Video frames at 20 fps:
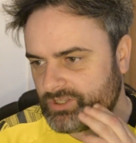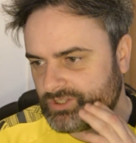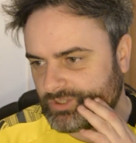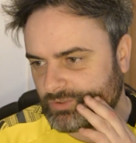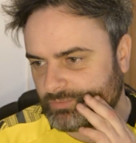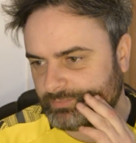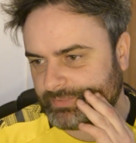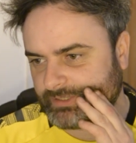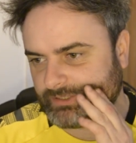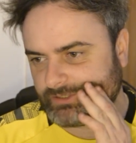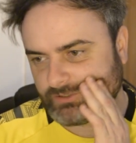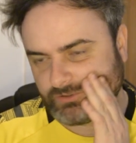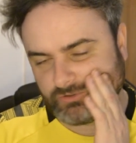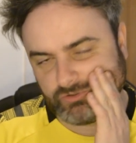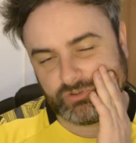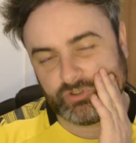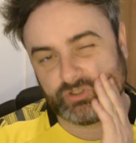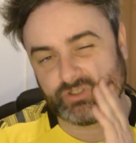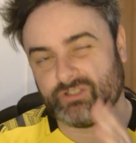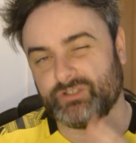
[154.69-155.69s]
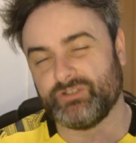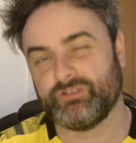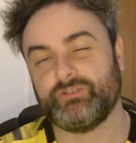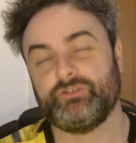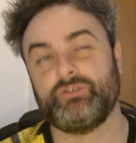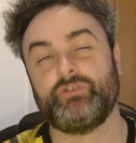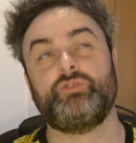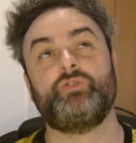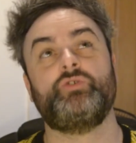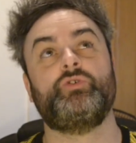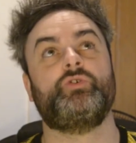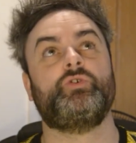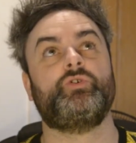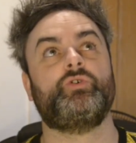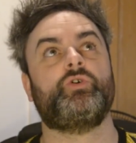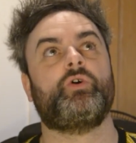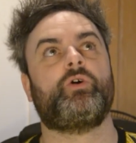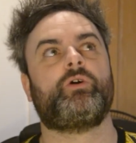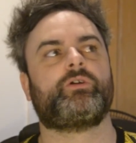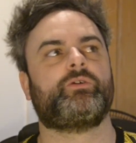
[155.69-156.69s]
They beat New
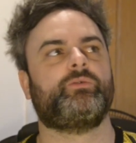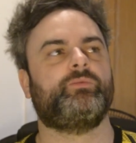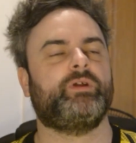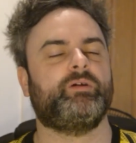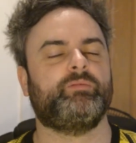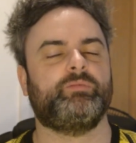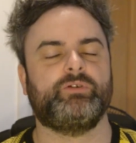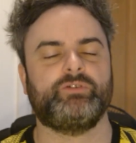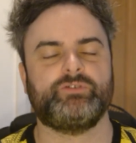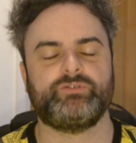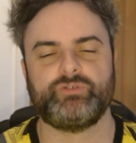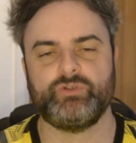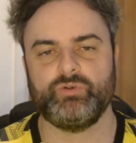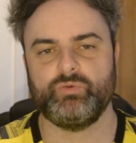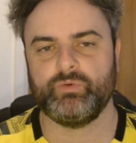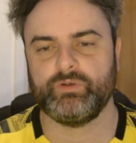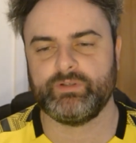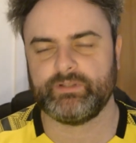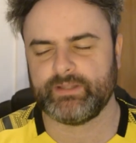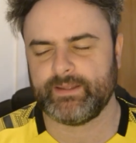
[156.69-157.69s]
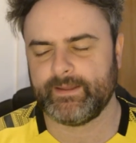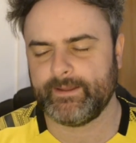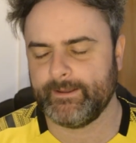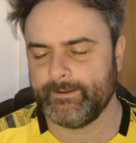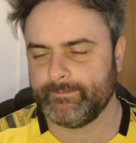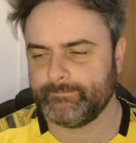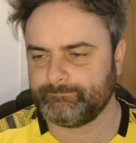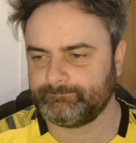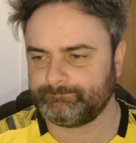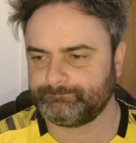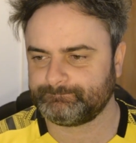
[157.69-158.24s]
York Red Bulls 2-1.